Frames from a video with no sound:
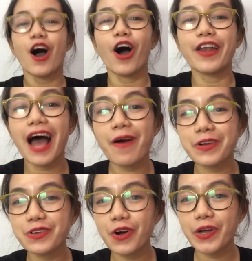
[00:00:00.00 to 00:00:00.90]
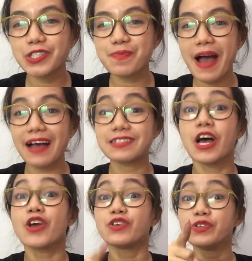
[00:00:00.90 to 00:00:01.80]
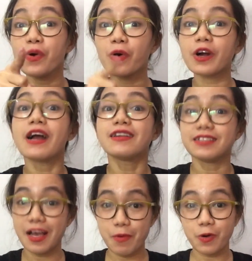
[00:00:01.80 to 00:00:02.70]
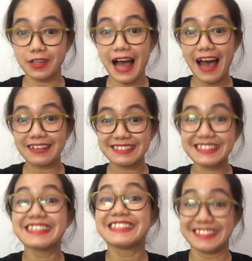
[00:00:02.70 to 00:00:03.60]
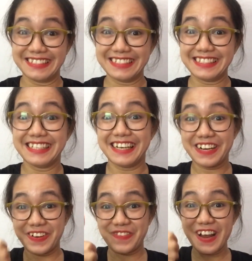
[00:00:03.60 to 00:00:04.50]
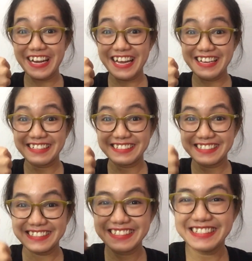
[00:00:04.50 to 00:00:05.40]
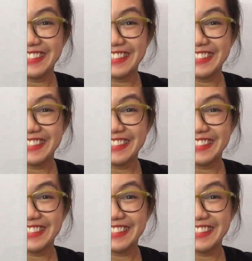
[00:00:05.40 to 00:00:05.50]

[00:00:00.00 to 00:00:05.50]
on how are you going to pass your demo class. You ready? Right now,